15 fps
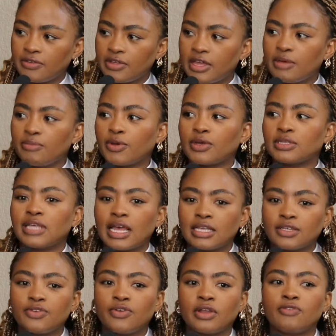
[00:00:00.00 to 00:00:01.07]
Yes. Because
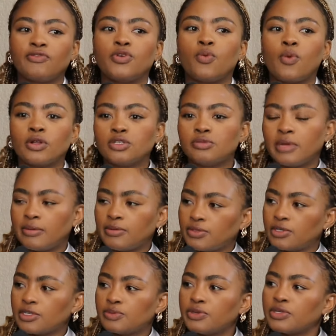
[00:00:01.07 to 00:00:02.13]
as a creative, you want to be able
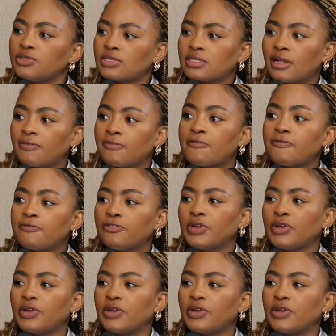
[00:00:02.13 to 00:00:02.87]
to express yourself sure.